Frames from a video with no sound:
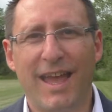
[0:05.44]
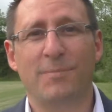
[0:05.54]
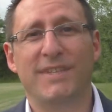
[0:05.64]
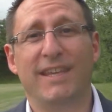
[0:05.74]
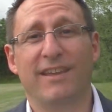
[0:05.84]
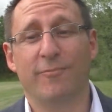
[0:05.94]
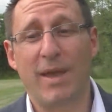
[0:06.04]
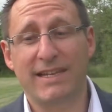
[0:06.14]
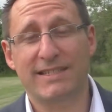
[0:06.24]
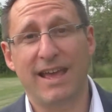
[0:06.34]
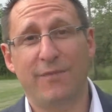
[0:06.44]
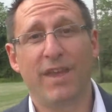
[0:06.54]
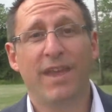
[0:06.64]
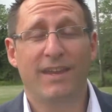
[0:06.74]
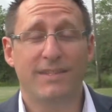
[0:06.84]
MD of
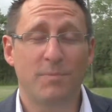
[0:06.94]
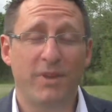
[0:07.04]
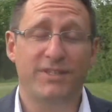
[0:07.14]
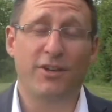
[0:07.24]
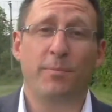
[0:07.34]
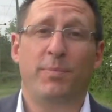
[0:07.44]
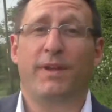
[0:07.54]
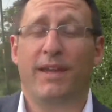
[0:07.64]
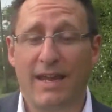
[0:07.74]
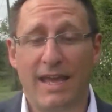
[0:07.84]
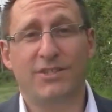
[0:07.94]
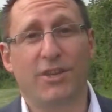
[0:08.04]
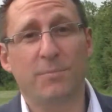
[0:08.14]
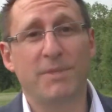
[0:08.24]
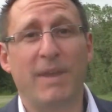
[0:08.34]
Macstaff, and it's my job and our
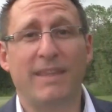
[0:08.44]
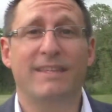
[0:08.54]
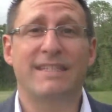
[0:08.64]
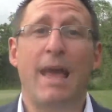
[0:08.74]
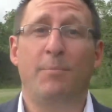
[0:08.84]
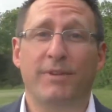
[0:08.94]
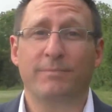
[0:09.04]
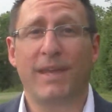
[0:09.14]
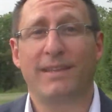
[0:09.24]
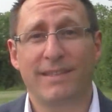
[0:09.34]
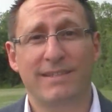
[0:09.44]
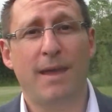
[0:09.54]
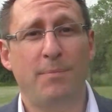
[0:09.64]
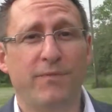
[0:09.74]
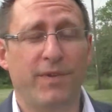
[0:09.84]
job to make things
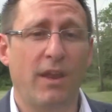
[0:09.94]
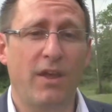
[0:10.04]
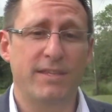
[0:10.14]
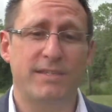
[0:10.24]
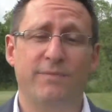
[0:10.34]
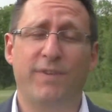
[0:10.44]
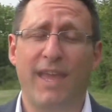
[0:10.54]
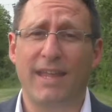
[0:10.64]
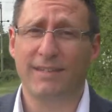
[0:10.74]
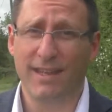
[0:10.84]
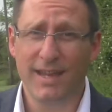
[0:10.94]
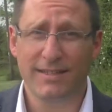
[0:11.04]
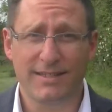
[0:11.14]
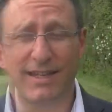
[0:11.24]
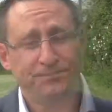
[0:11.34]
happen for clients and for
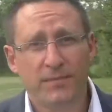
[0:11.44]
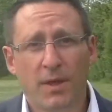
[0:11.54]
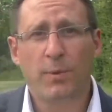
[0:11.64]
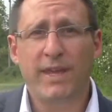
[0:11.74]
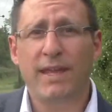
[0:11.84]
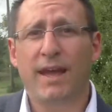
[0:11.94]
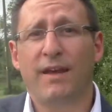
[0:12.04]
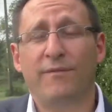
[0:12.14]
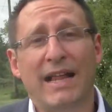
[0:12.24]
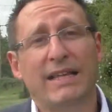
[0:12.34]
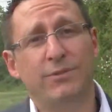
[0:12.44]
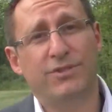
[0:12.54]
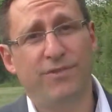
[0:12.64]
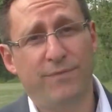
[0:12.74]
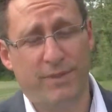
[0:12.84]
candidates. We are values
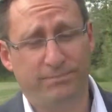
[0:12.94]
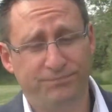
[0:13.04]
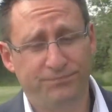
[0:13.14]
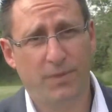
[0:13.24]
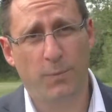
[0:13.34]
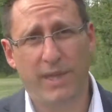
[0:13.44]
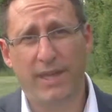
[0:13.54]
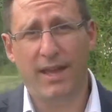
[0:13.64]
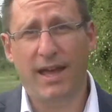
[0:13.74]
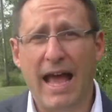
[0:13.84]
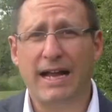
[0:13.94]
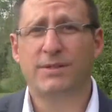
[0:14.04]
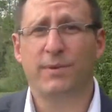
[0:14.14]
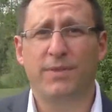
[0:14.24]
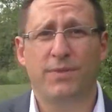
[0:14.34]
driven. We
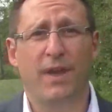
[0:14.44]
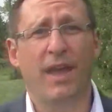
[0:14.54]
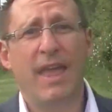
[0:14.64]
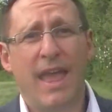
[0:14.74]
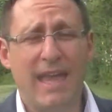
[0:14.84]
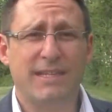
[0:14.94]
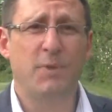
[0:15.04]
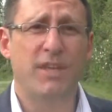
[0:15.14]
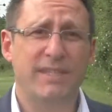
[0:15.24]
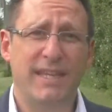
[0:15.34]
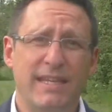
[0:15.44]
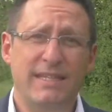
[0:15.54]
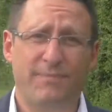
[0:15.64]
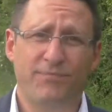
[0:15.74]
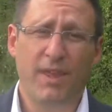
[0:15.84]
act with
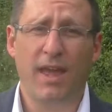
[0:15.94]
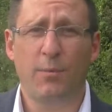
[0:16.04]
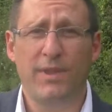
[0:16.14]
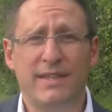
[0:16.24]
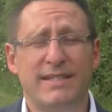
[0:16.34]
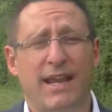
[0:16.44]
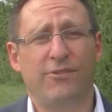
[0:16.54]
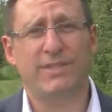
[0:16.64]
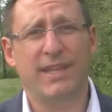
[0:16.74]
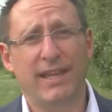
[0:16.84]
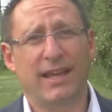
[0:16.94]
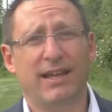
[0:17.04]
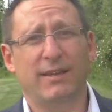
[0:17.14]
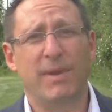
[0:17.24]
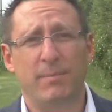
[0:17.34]
expertise, with integrity
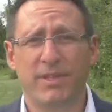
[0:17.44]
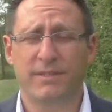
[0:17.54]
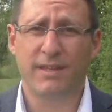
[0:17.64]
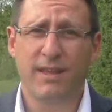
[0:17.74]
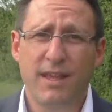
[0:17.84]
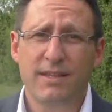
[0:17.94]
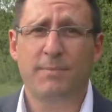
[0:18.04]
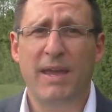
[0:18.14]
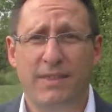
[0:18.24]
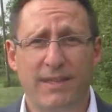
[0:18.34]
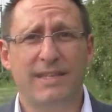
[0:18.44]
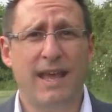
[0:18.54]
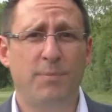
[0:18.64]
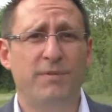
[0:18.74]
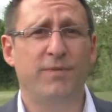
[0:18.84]
and commitment to make things
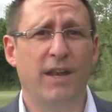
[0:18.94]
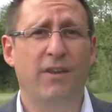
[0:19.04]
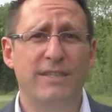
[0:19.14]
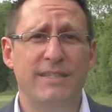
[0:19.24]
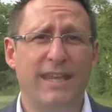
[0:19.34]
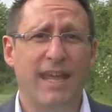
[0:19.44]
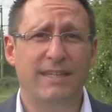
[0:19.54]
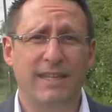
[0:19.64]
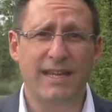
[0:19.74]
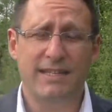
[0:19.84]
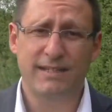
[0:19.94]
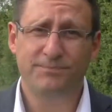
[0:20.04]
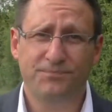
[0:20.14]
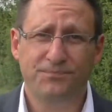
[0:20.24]
happen for clients and candidates.